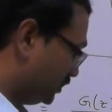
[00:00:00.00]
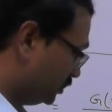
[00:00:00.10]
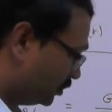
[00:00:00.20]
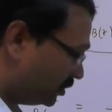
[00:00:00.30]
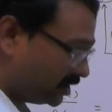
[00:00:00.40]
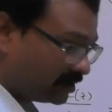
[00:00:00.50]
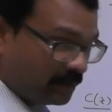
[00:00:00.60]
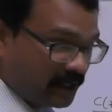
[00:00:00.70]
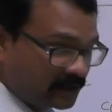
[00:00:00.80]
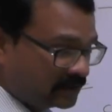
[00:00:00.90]
the numerator
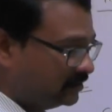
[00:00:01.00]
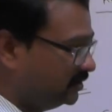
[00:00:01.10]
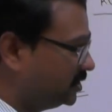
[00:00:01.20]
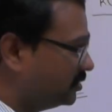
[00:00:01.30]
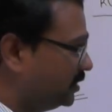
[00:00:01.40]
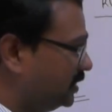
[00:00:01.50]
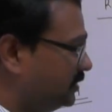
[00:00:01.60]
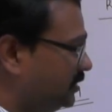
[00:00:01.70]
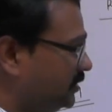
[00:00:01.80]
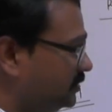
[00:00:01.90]
part determine
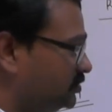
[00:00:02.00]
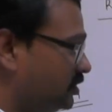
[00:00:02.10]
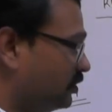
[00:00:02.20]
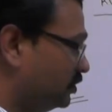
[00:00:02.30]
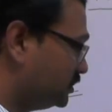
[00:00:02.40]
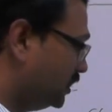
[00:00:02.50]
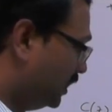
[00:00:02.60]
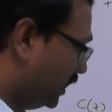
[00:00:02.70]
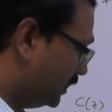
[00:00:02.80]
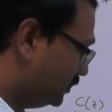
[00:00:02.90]
the zeros,
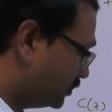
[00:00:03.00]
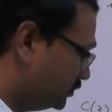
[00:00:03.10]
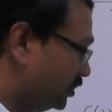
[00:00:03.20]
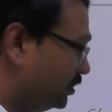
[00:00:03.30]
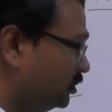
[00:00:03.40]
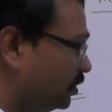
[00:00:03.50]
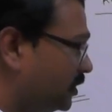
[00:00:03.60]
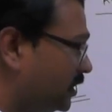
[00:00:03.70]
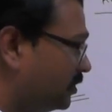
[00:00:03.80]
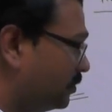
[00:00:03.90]
and the
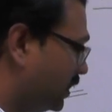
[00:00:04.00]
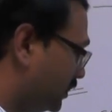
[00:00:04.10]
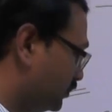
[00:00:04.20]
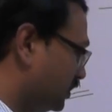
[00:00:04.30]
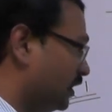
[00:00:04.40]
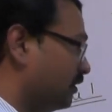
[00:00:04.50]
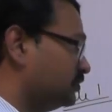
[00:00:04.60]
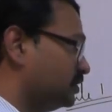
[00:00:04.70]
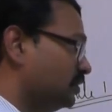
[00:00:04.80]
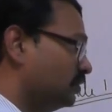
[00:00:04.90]
numerator part you will have
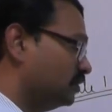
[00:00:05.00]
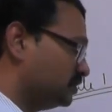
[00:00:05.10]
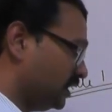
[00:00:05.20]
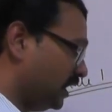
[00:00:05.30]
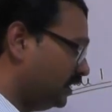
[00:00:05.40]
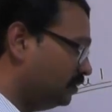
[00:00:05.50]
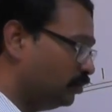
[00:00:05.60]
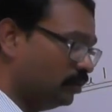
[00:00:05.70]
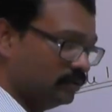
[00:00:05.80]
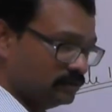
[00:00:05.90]
zeros and
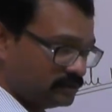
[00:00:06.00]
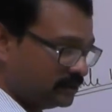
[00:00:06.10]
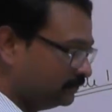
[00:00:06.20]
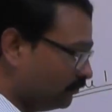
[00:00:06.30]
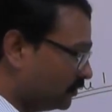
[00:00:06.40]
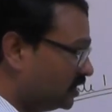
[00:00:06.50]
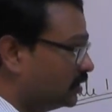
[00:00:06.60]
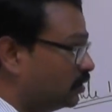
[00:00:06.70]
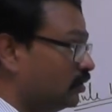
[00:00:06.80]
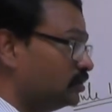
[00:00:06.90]
poles. The
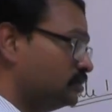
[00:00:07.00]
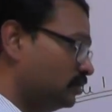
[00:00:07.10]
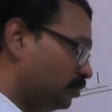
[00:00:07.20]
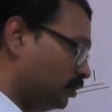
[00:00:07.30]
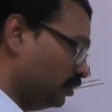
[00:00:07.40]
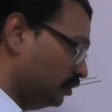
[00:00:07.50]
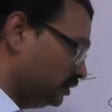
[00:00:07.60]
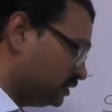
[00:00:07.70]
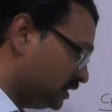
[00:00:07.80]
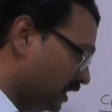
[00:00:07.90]
closed loop
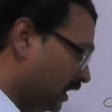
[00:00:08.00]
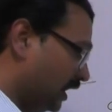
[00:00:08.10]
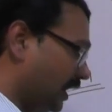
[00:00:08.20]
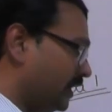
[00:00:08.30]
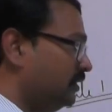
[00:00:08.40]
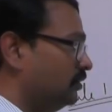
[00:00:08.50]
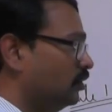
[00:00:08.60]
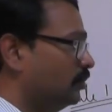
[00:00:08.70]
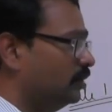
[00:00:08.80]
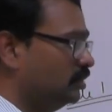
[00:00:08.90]
poles and
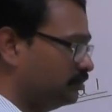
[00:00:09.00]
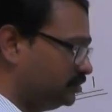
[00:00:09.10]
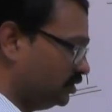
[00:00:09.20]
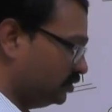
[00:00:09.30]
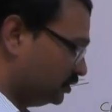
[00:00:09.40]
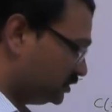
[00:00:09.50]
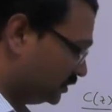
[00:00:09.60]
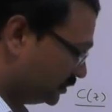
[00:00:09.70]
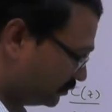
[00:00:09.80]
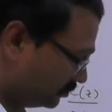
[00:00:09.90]
open loop
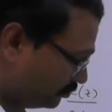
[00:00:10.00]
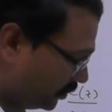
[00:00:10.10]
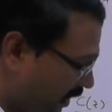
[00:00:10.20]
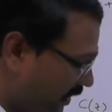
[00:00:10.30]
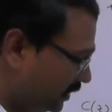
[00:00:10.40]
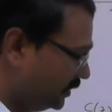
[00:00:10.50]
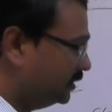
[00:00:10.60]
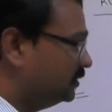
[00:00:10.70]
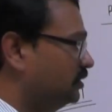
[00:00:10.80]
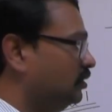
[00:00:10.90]
zeros by
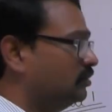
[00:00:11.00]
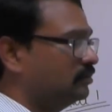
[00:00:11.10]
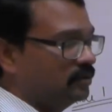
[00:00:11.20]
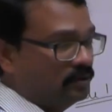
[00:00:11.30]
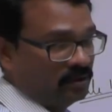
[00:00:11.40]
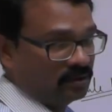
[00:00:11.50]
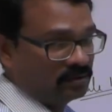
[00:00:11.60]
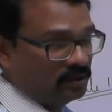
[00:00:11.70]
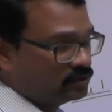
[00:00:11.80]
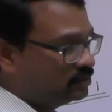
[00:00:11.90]
the
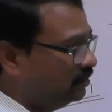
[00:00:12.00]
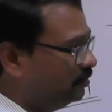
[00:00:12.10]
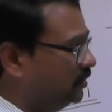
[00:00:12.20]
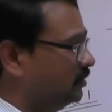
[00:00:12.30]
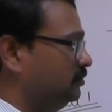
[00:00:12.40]
closed loop